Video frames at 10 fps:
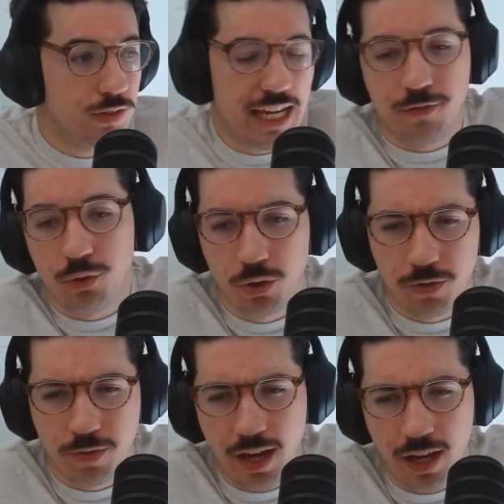if you were
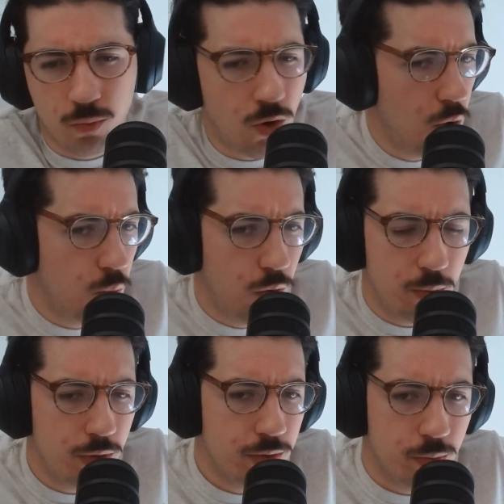to say, "Oh,
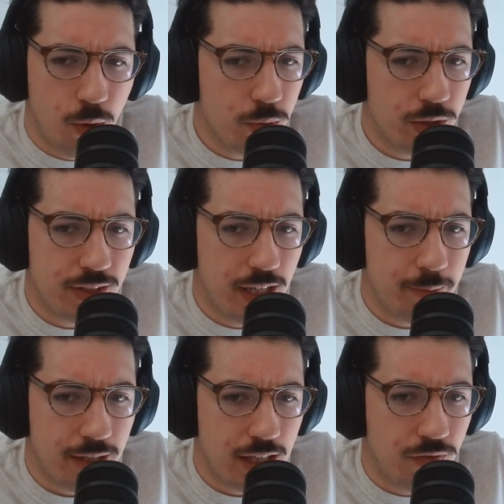what were we saying
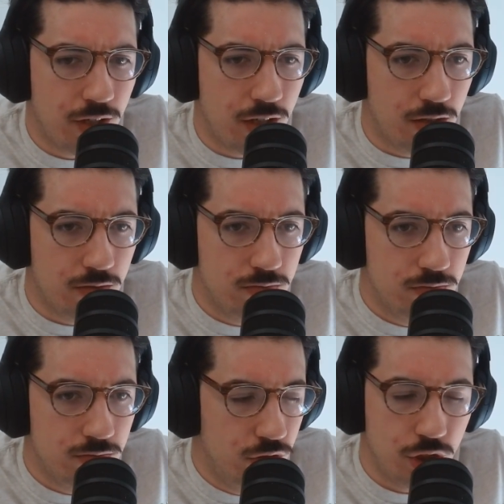about that video?"
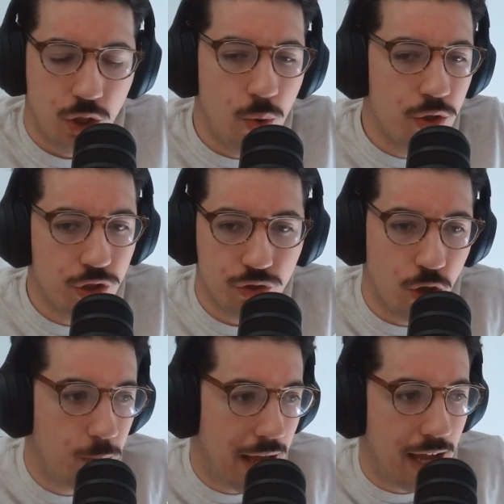You could always just
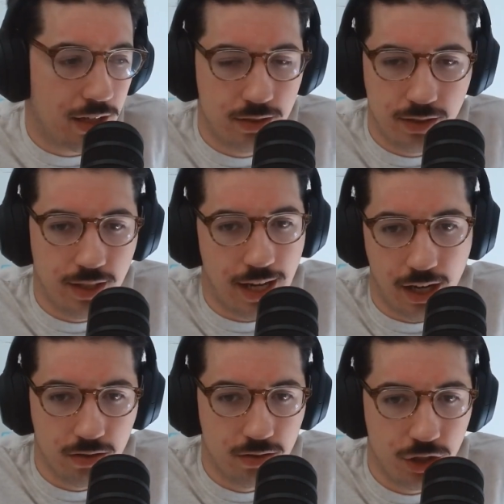go back to
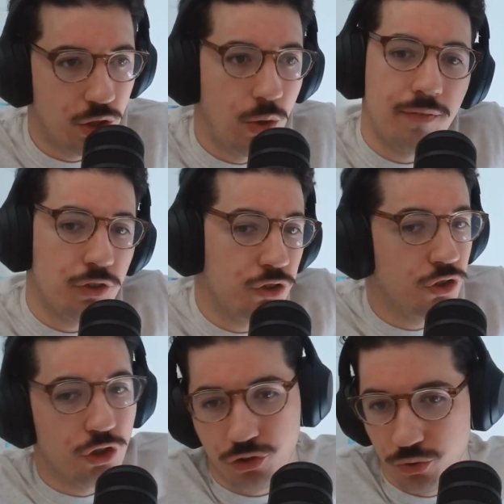there. You don't have to
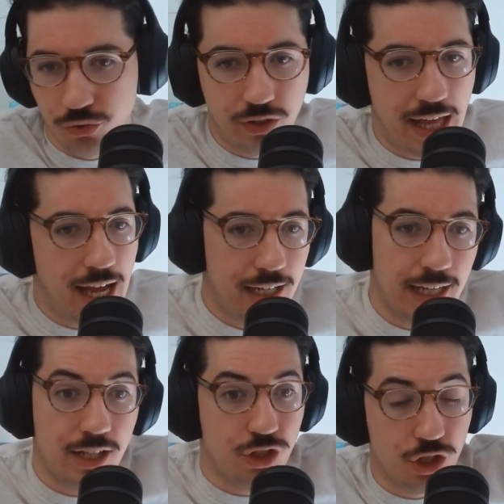search through Slack.
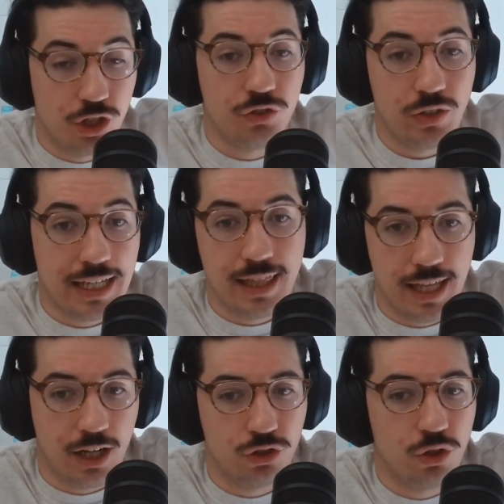It's just in
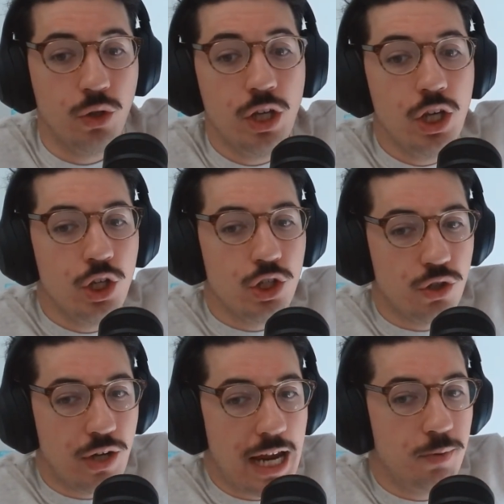there. So
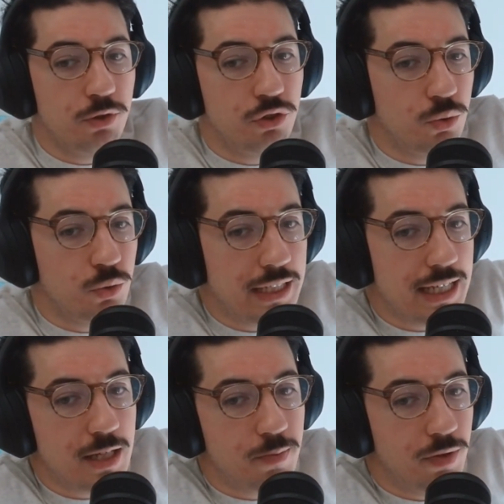you're able to
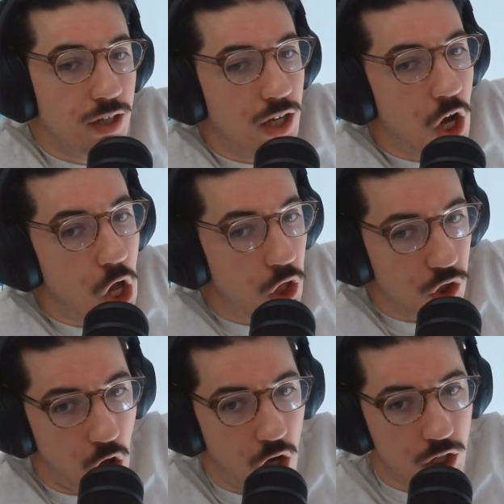keep
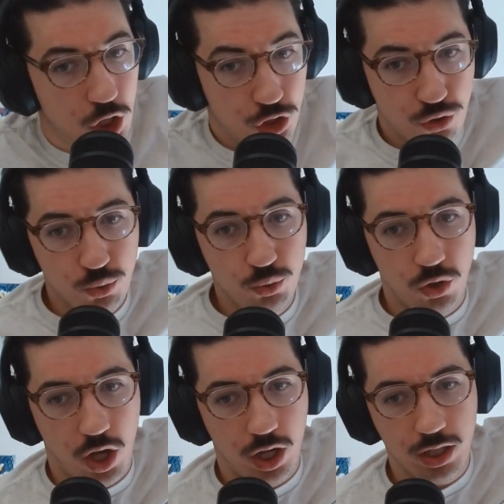a true
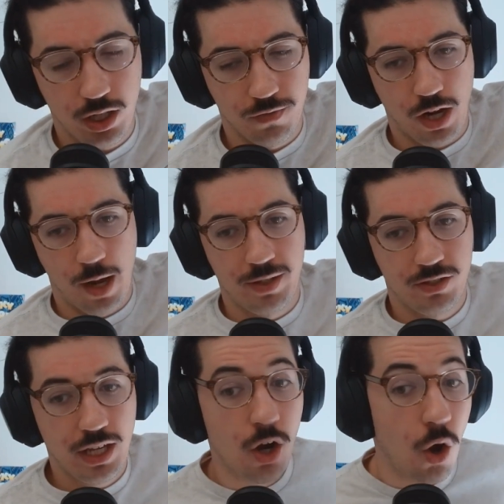log of
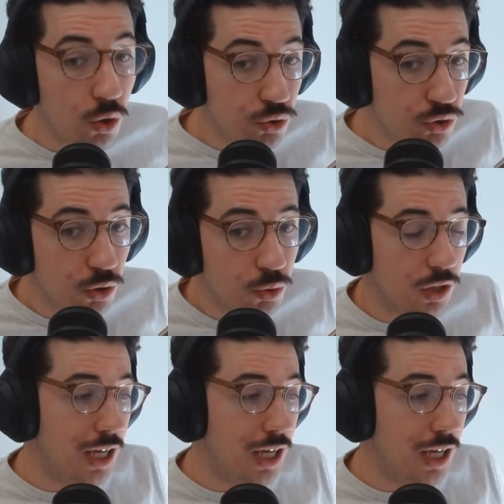comments. It also